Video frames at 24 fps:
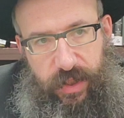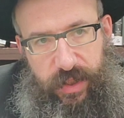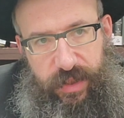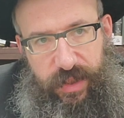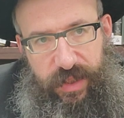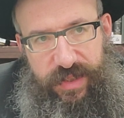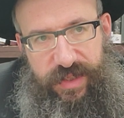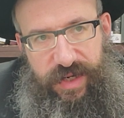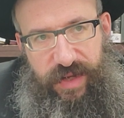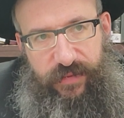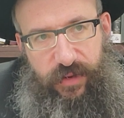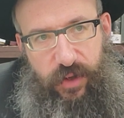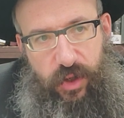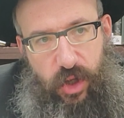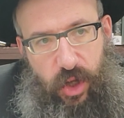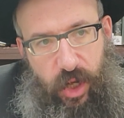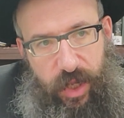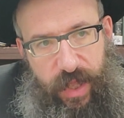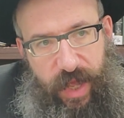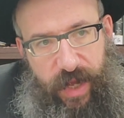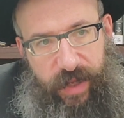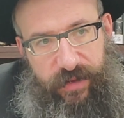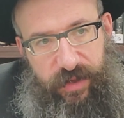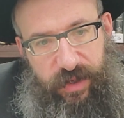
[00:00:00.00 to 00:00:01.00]
doesn't have the
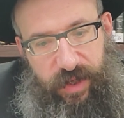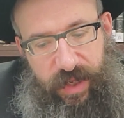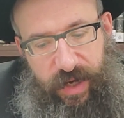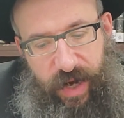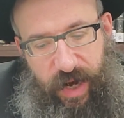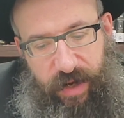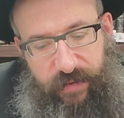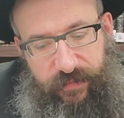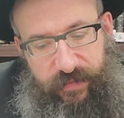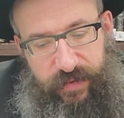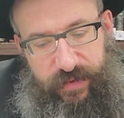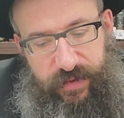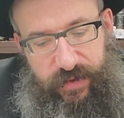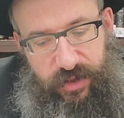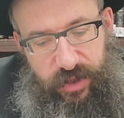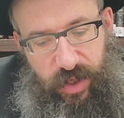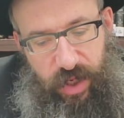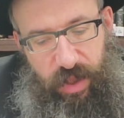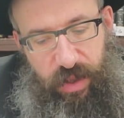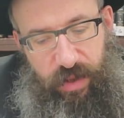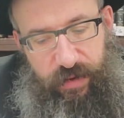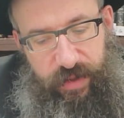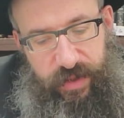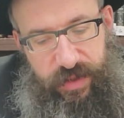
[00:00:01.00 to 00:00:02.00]
Keach to get out of its
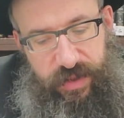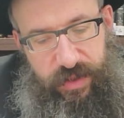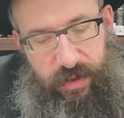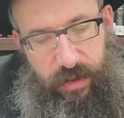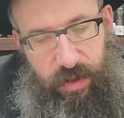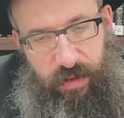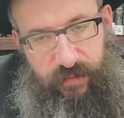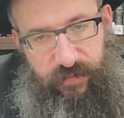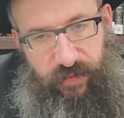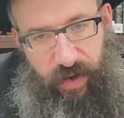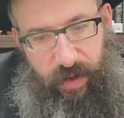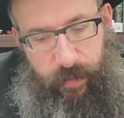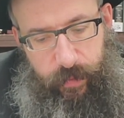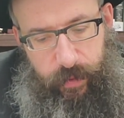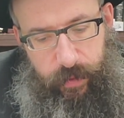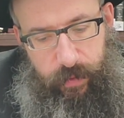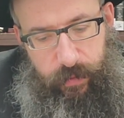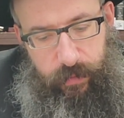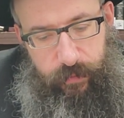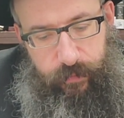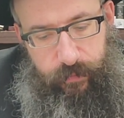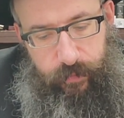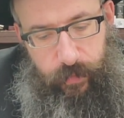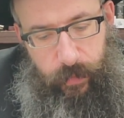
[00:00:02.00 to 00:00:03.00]
shell and its confinement.
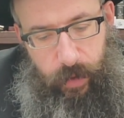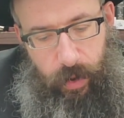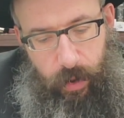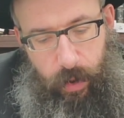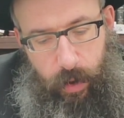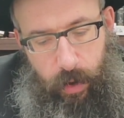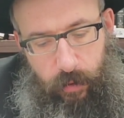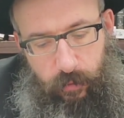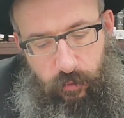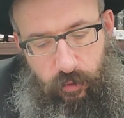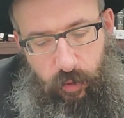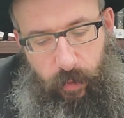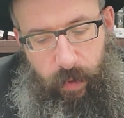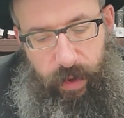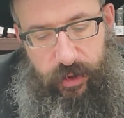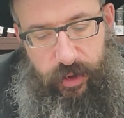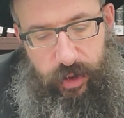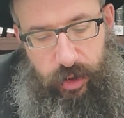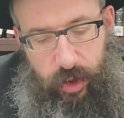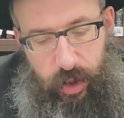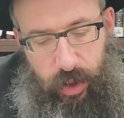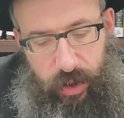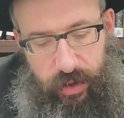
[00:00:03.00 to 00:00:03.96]
That's what